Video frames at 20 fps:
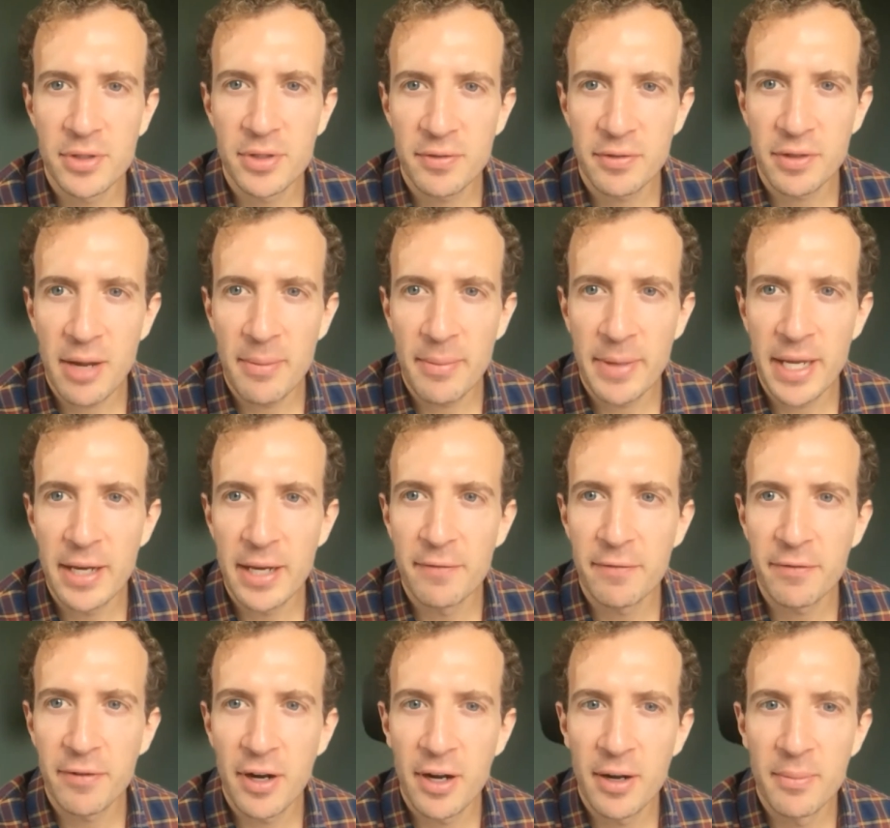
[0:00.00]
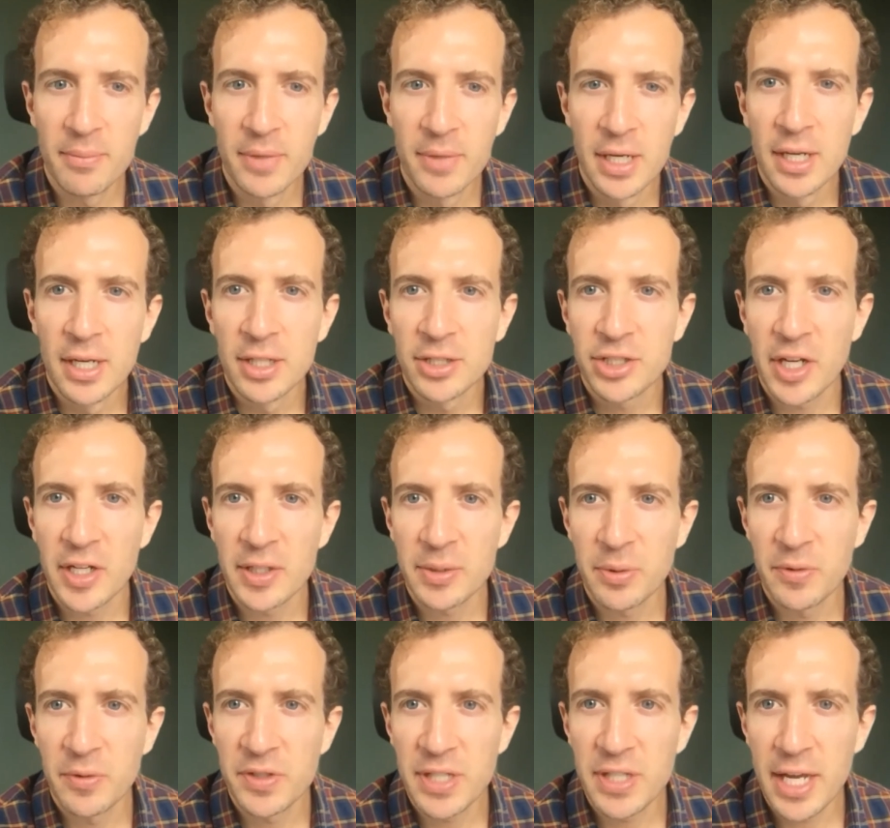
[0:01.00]
coming in from
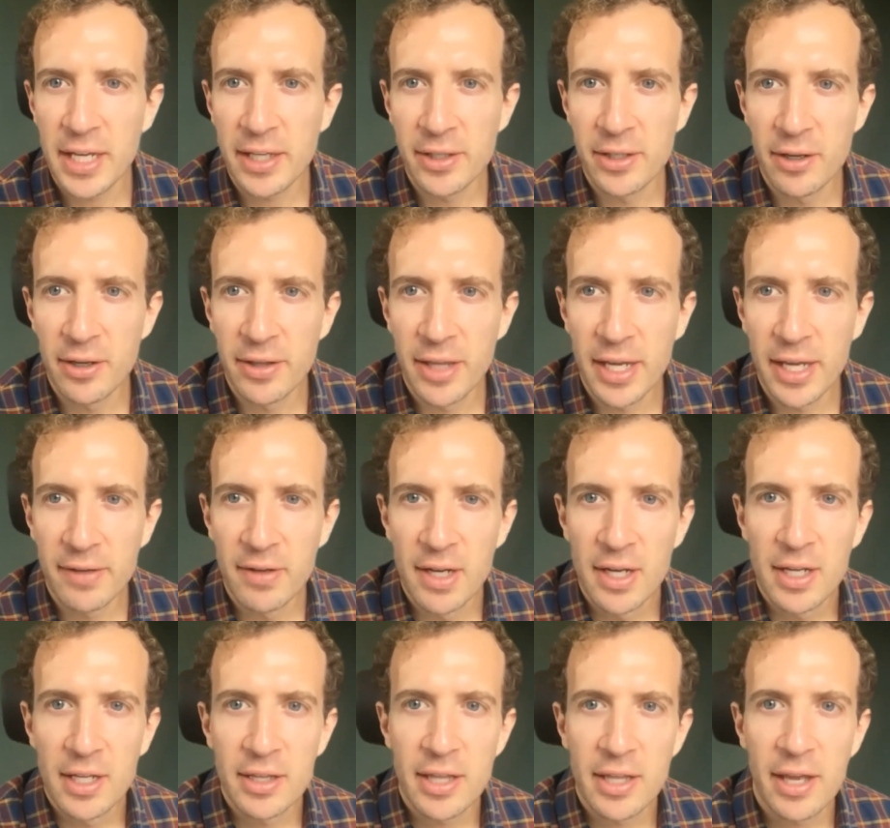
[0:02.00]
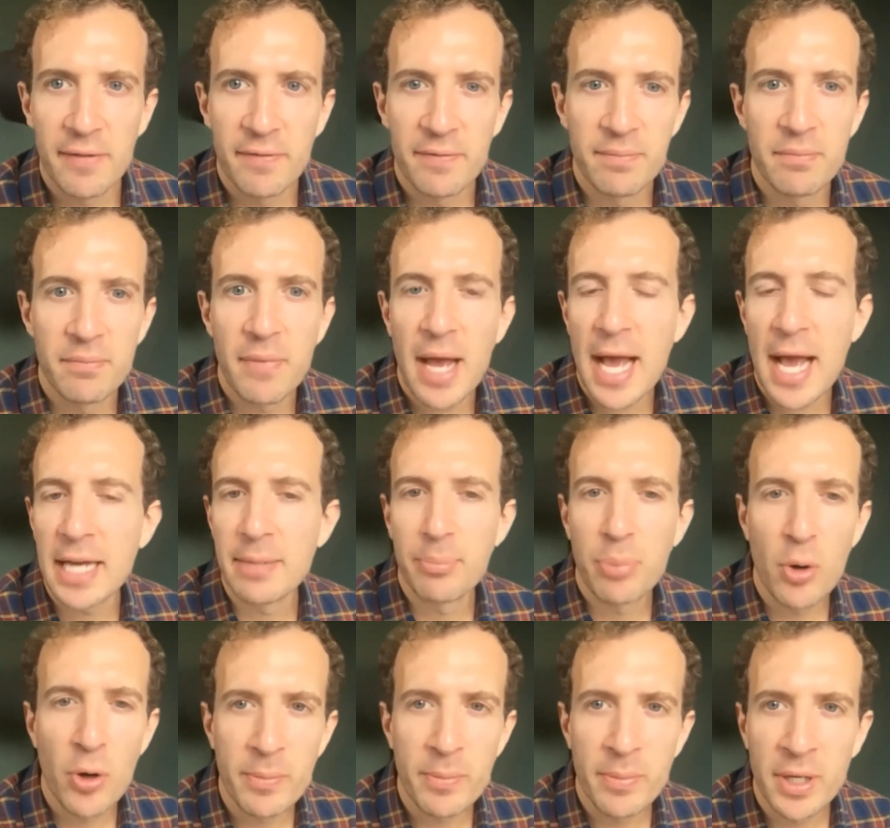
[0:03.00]
gentlemen saying, they've had
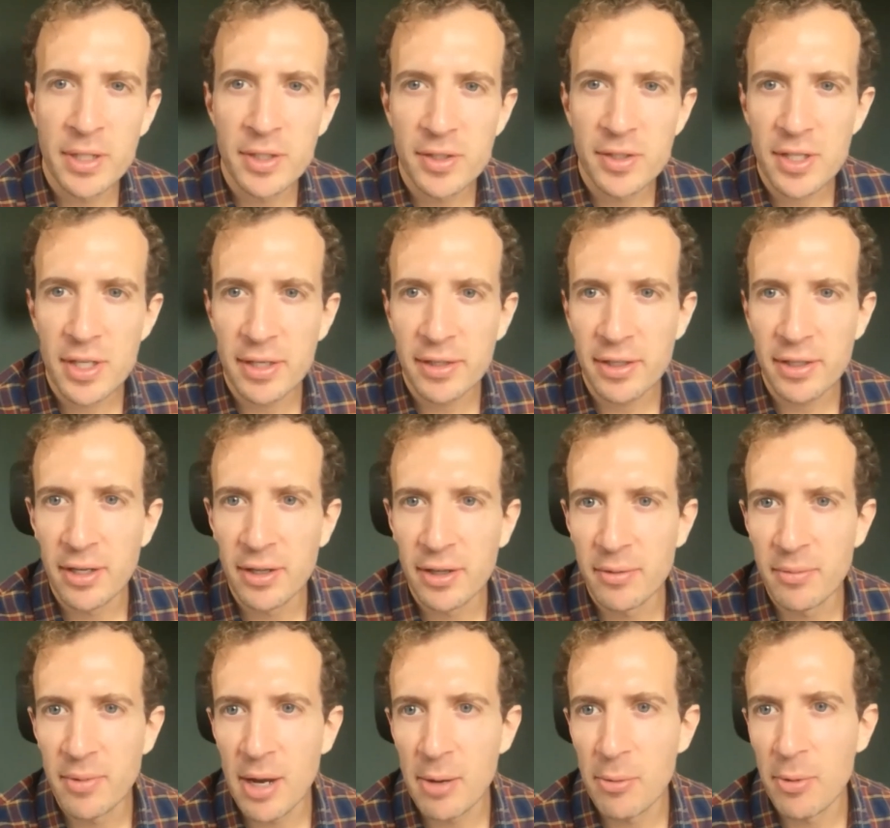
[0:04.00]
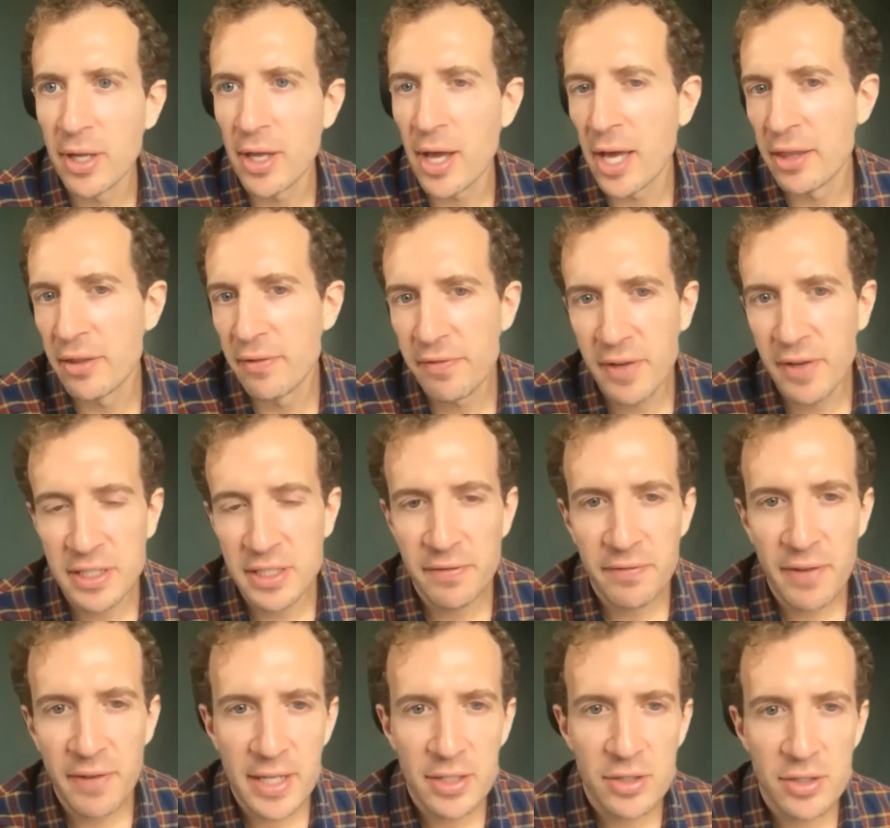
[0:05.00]
appointments, that I work either
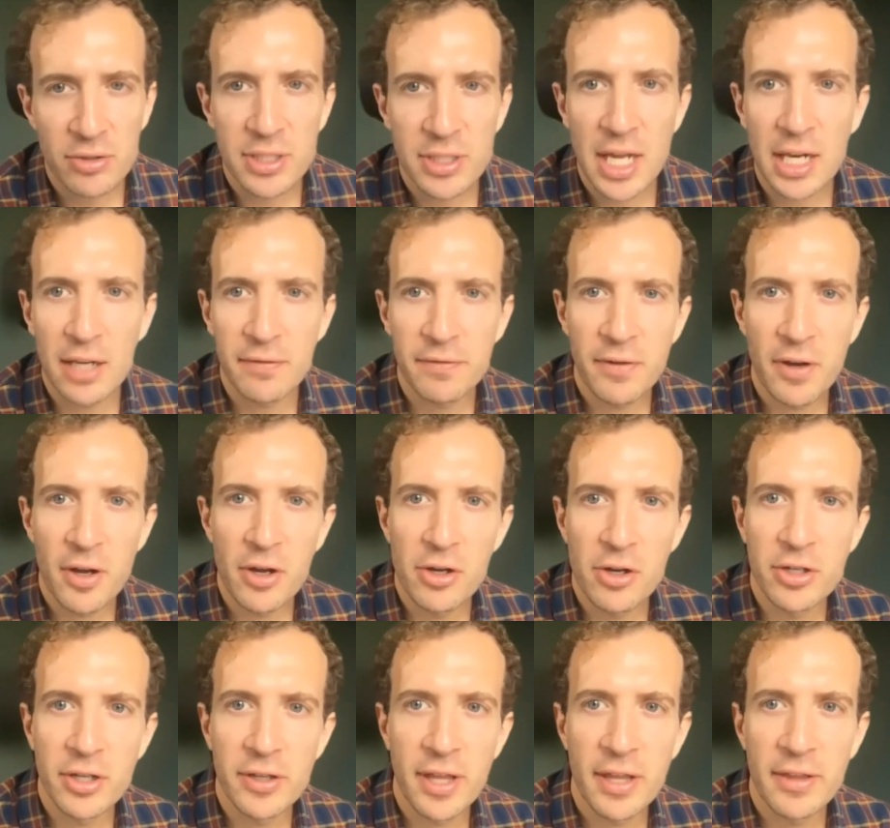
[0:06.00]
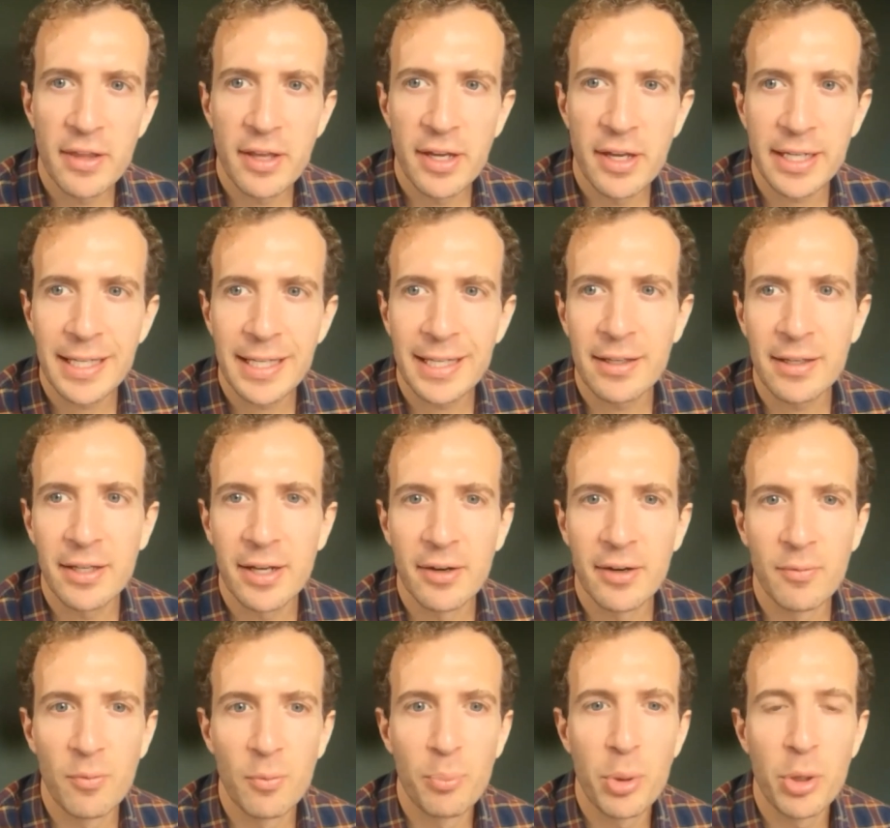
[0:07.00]
face-to-face or telephone, and then they're,
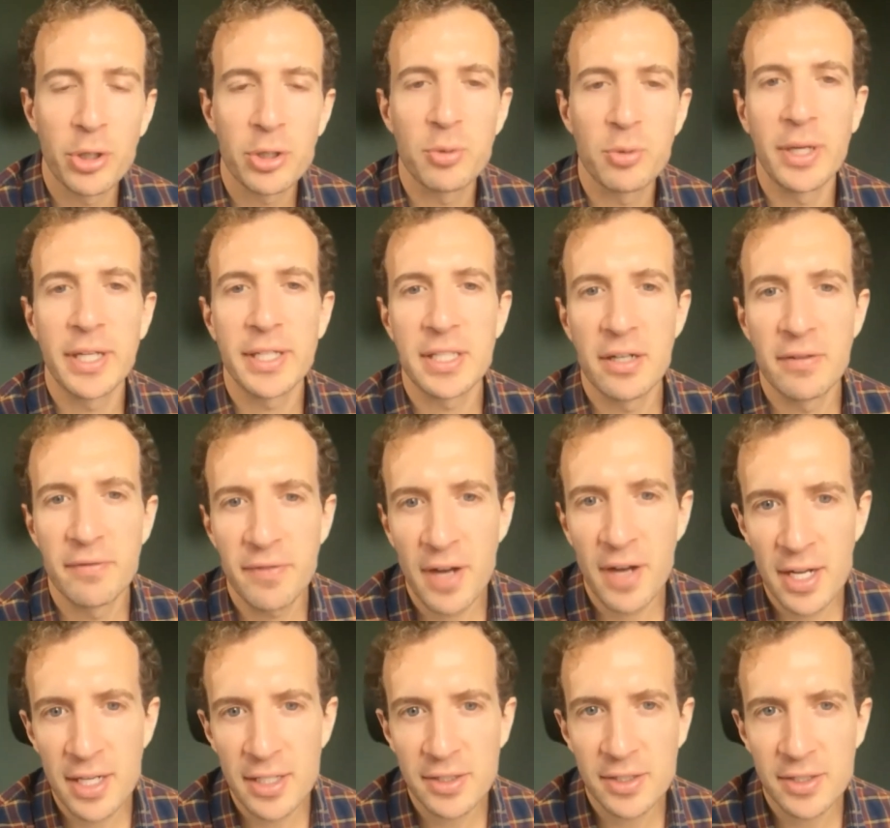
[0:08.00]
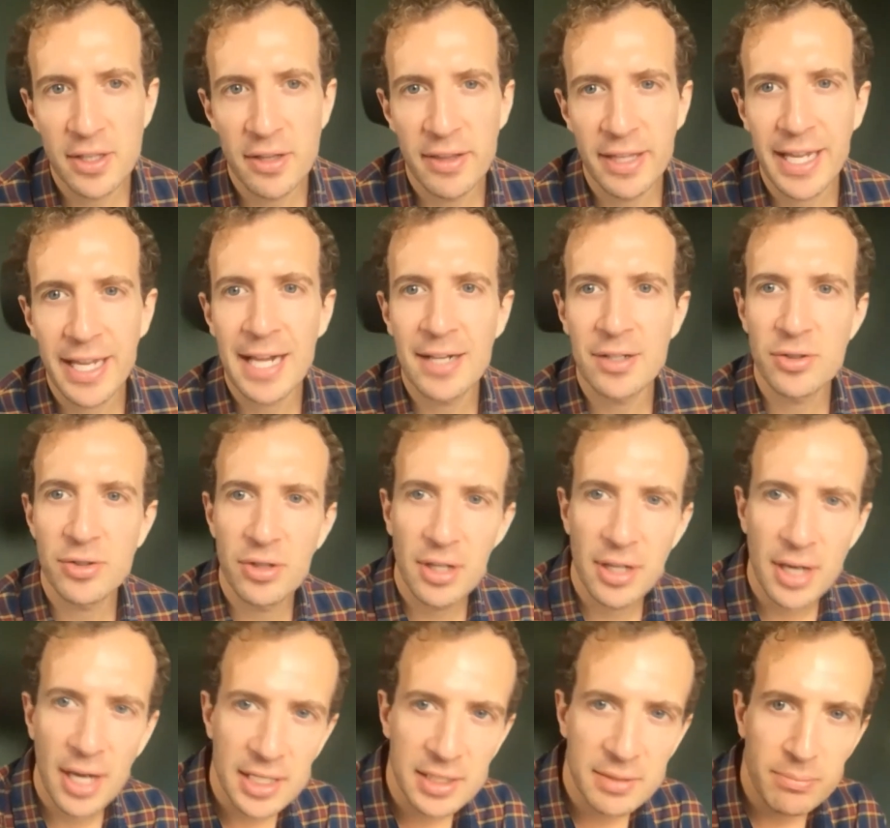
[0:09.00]
booked weeks in advance, and then they're cancelled at the
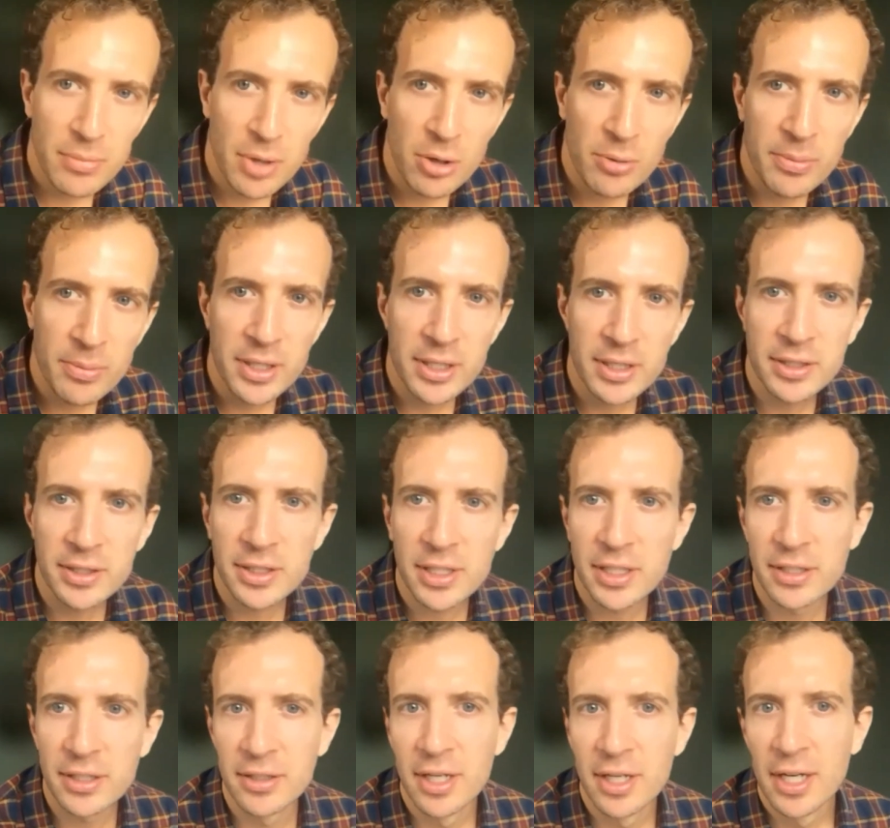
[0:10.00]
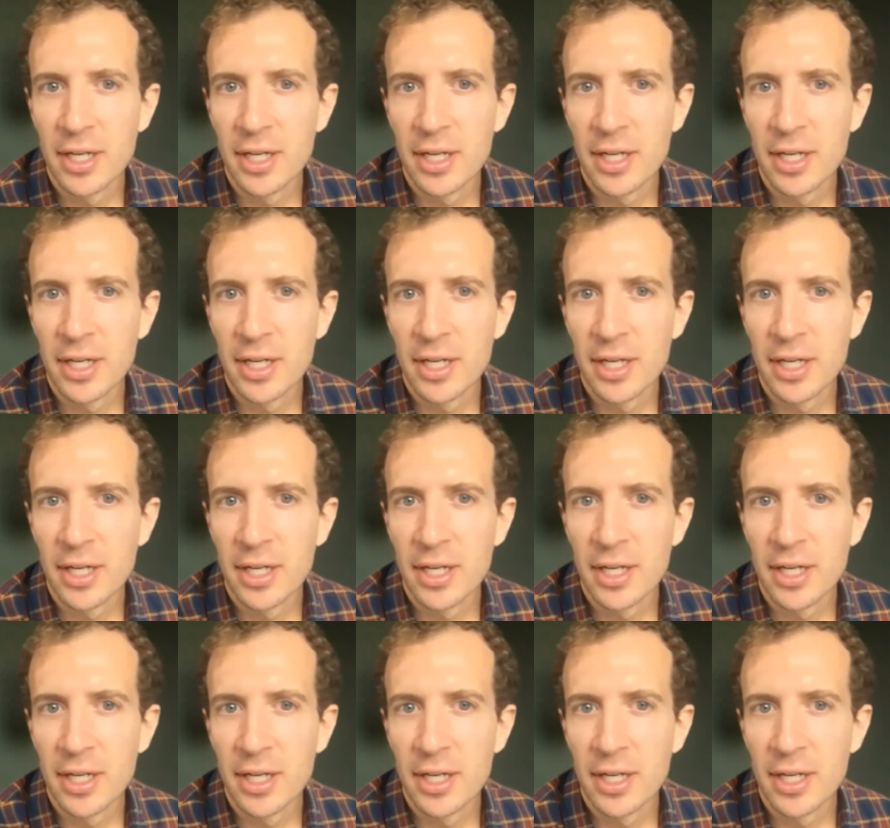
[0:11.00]
last moment, they're